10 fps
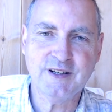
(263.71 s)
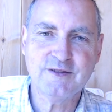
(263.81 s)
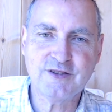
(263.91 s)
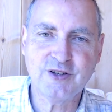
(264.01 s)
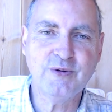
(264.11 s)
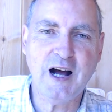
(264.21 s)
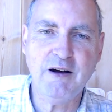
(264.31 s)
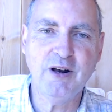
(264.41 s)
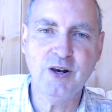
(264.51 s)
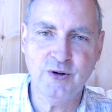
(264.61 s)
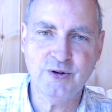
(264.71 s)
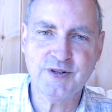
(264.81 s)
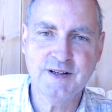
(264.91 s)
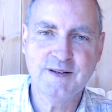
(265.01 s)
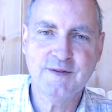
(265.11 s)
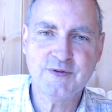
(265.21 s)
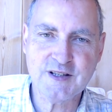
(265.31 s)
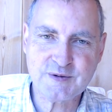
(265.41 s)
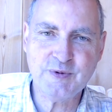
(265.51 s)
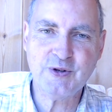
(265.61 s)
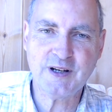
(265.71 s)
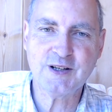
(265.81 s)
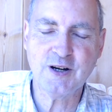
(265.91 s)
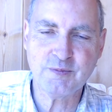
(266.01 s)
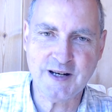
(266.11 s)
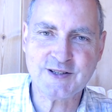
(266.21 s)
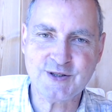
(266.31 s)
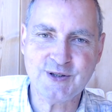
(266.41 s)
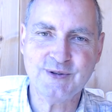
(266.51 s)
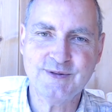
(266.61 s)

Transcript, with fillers: to our Lord this morning. God bless you.